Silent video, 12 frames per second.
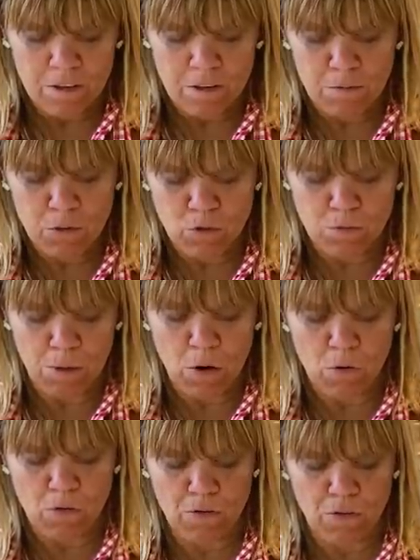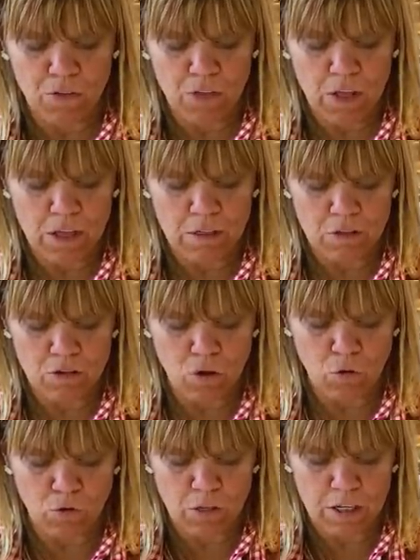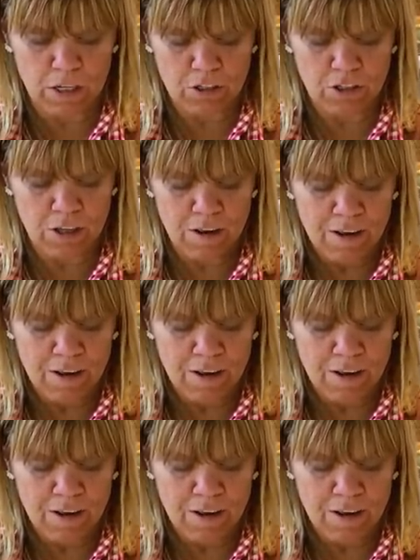the most powerful thing in this whole dish.